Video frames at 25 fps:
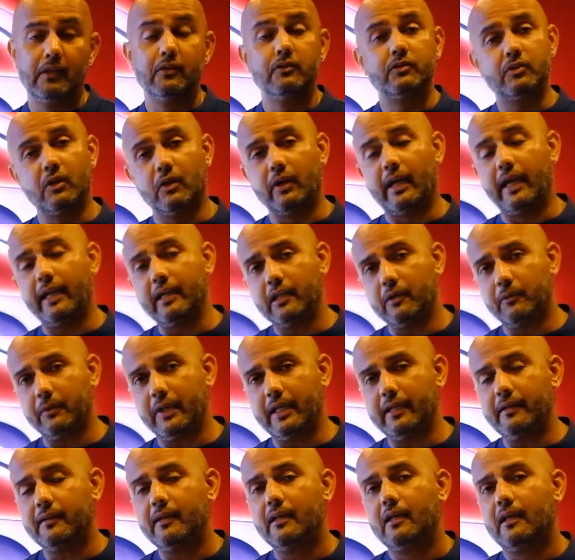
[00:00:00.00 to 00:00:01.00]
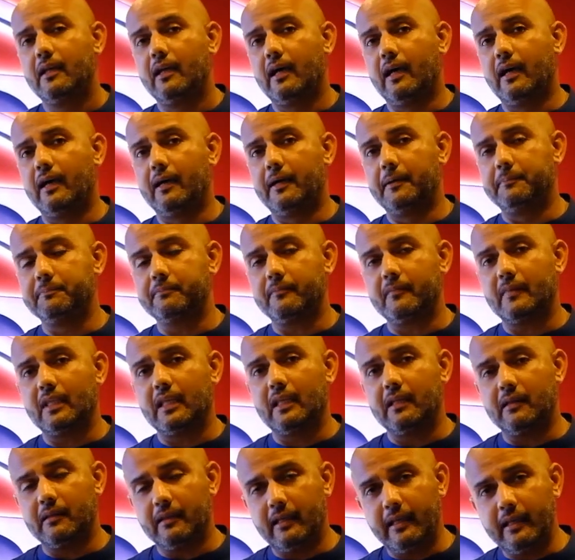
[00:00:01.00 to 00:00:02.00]
So anyway,
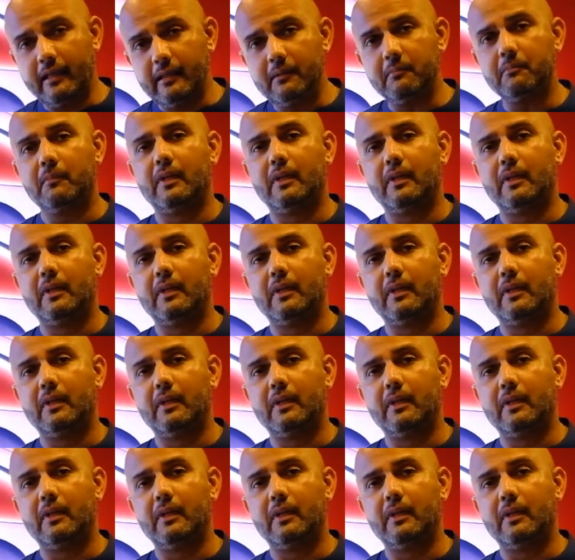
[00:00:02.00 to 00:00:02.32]
in